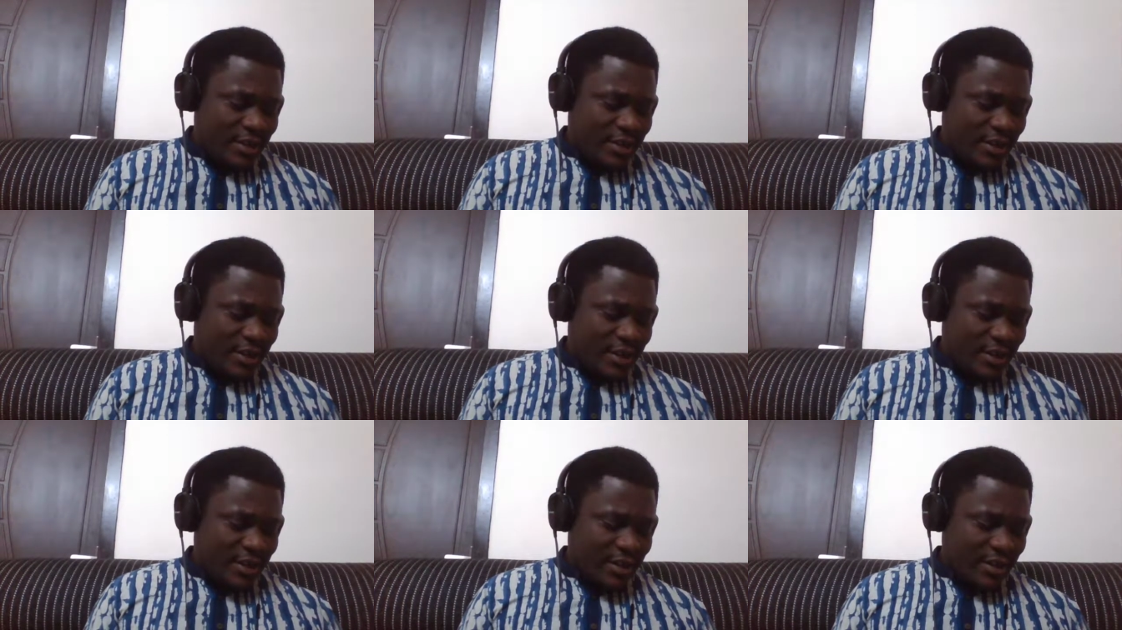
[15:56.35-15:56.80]

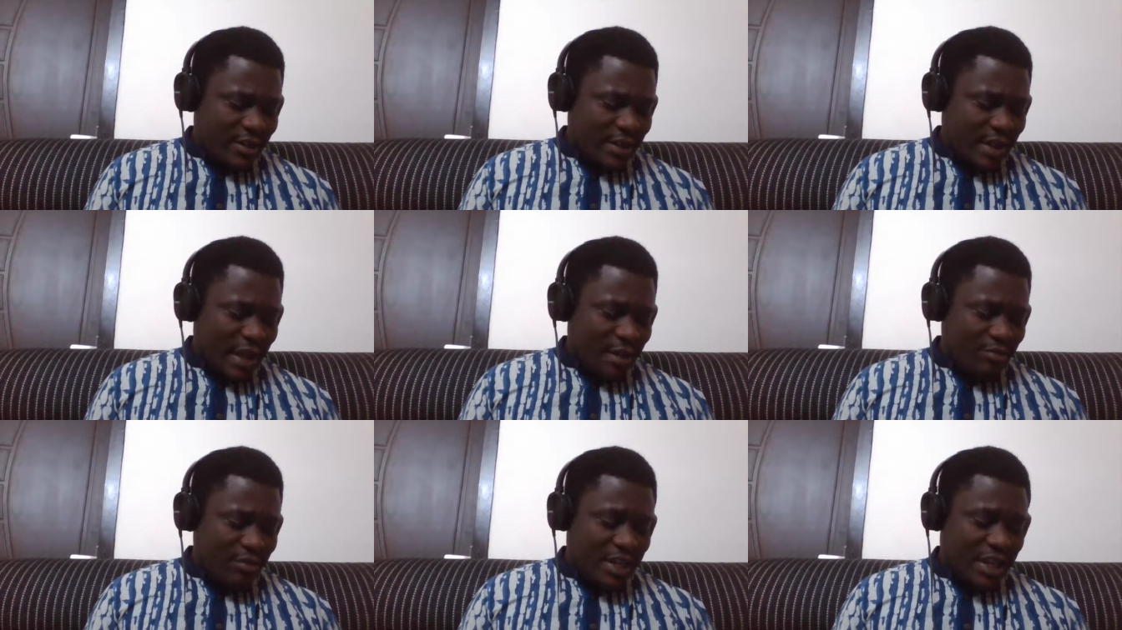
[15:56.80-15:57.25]
uh
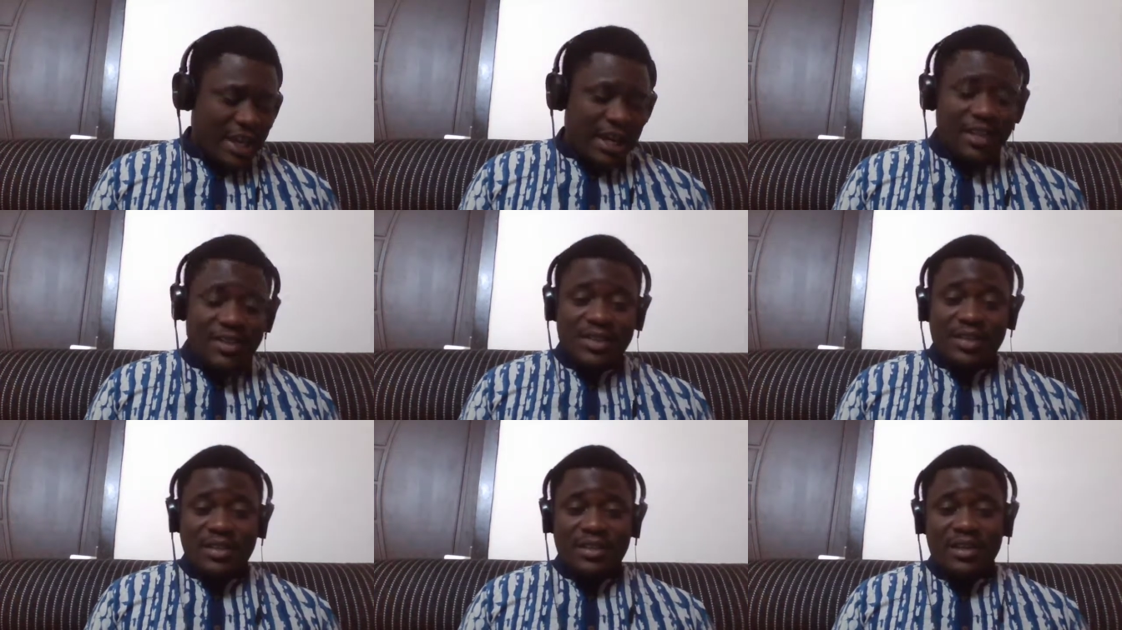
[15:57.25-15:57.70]

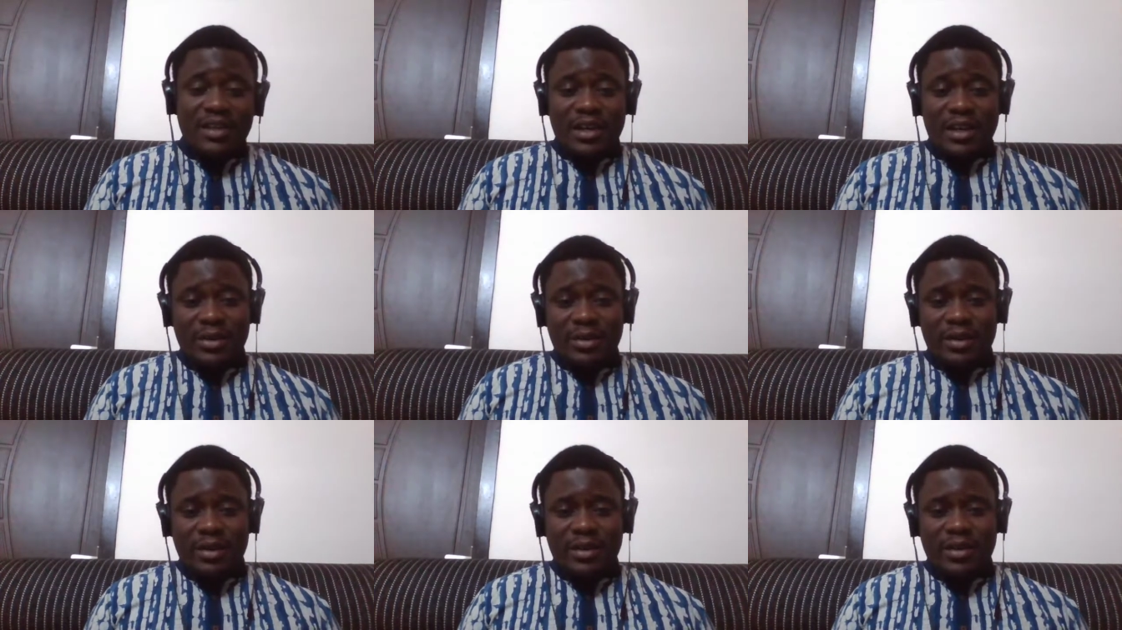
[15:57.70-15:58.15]
abdicating
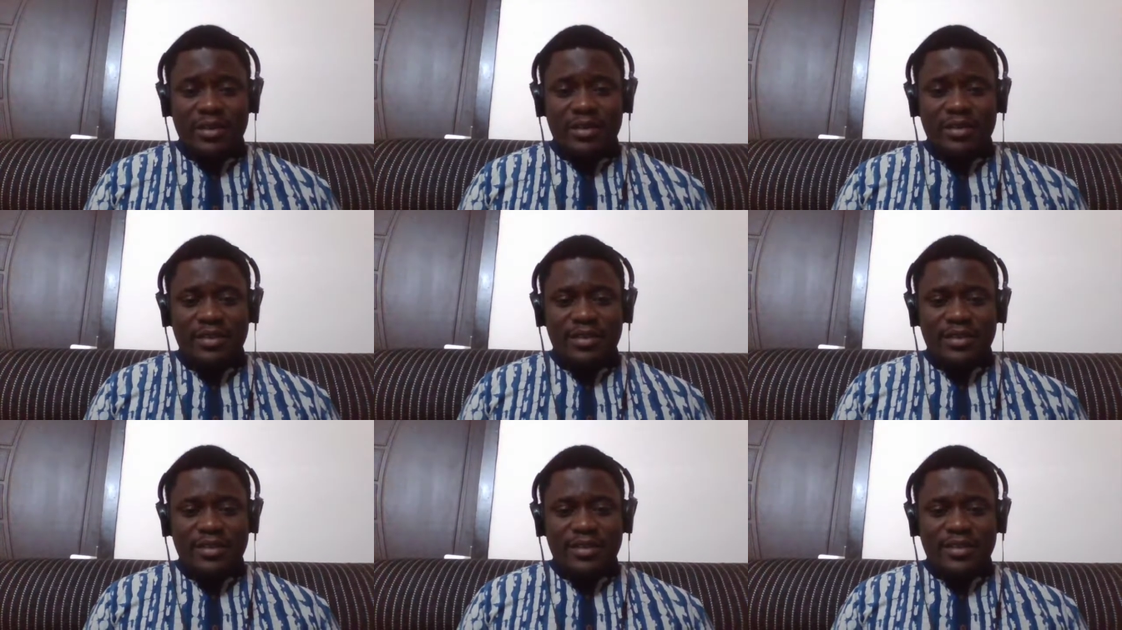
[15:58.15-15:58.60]
our
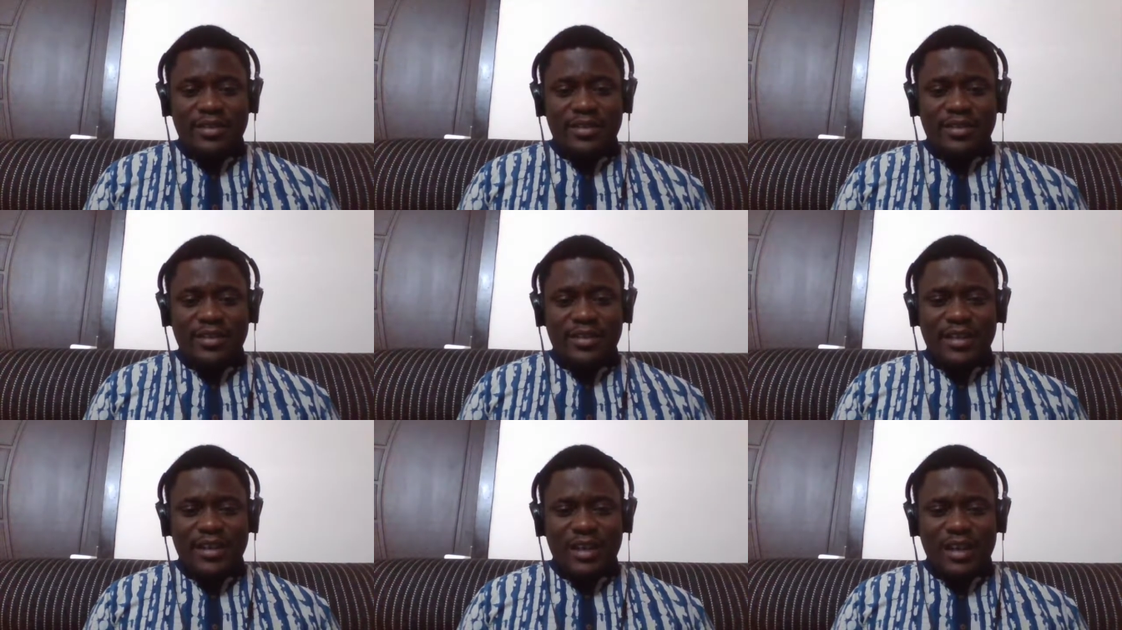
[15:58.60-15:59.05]

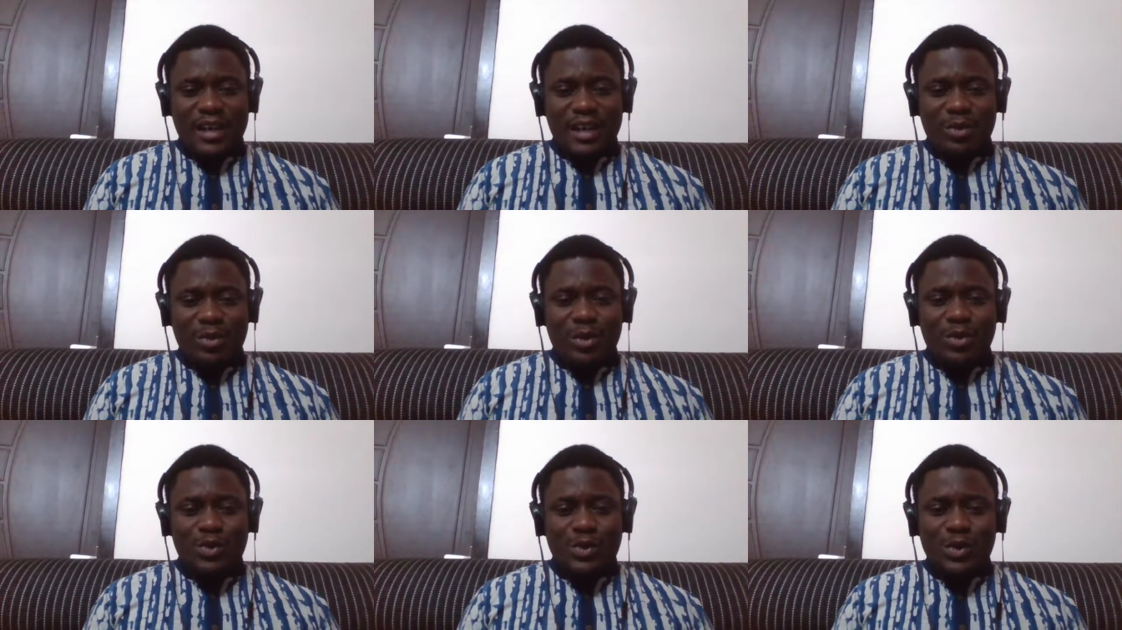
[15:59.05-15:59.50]

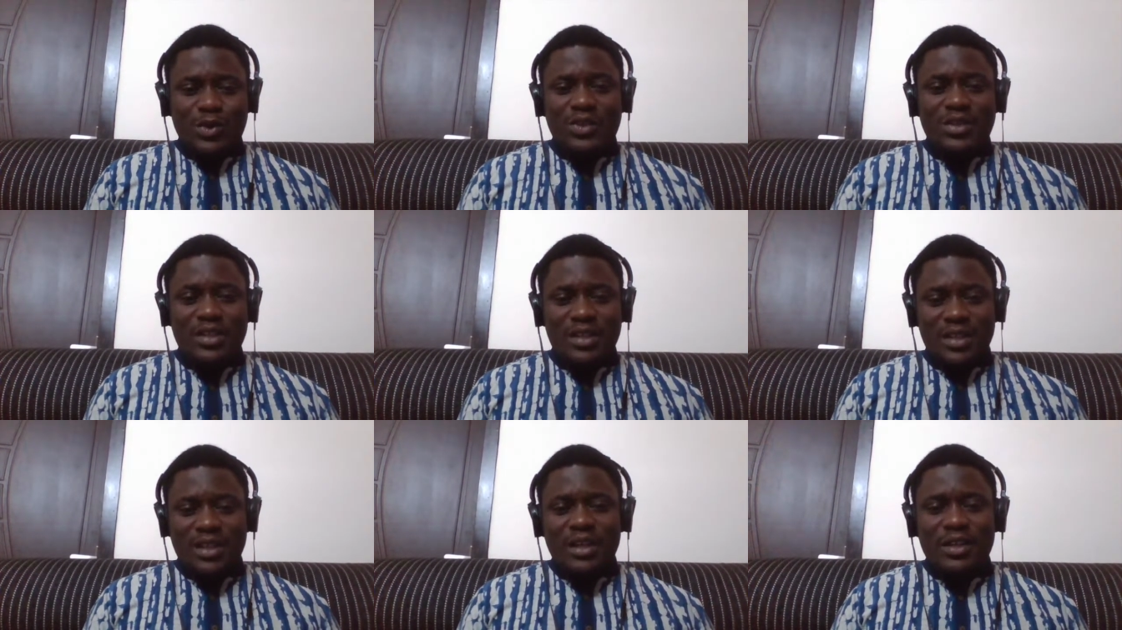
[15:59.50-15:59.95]
our
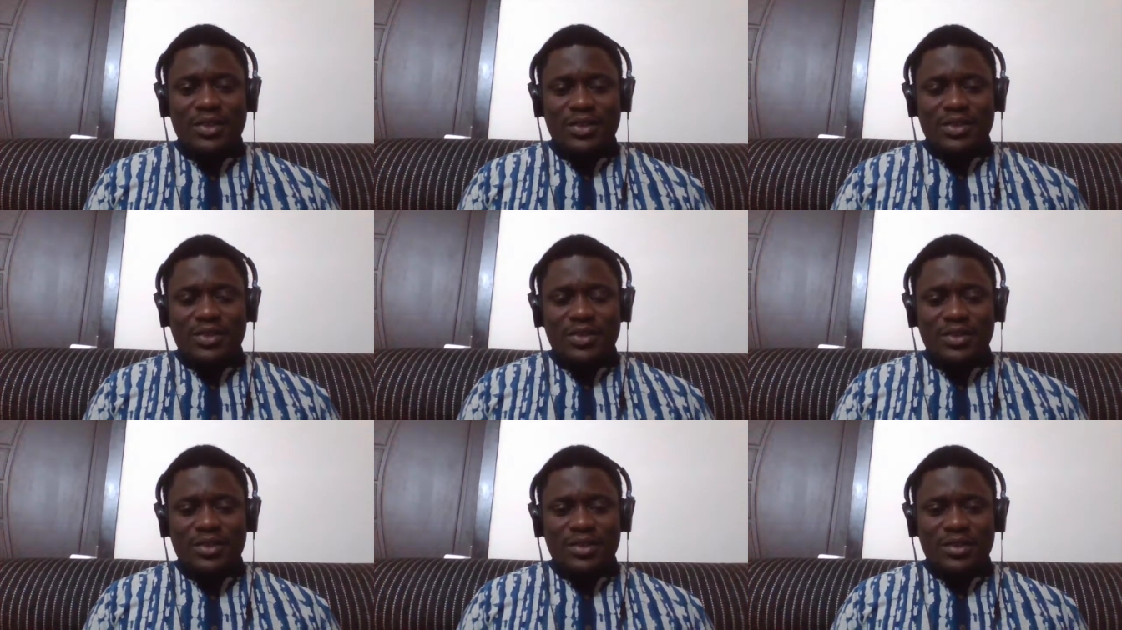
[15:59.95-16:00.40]

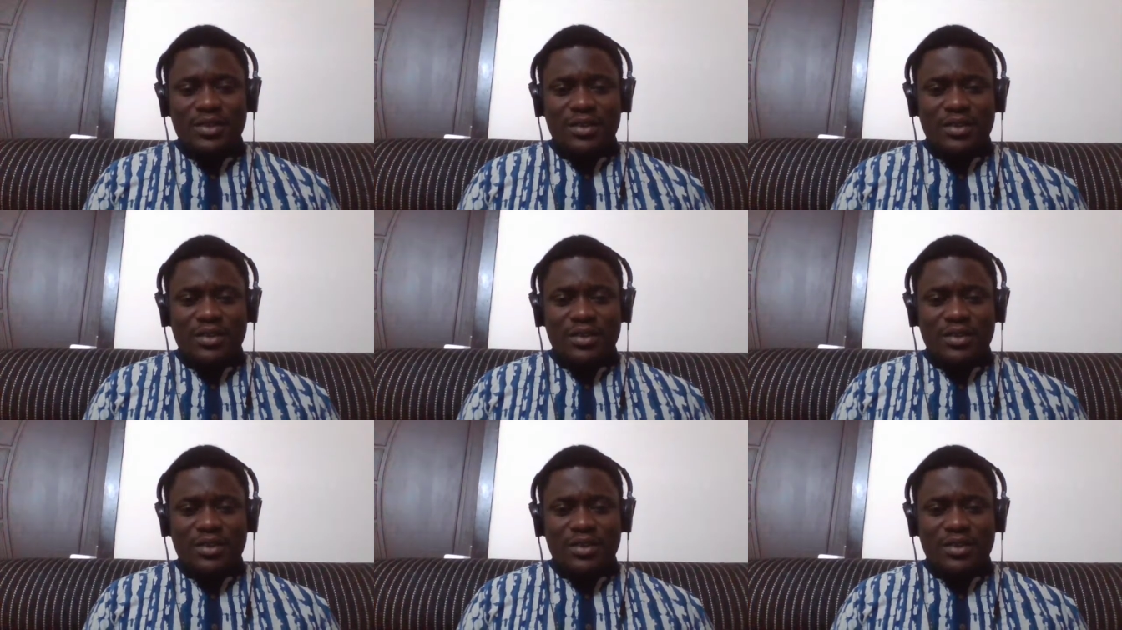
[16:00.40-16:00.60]
rootedness,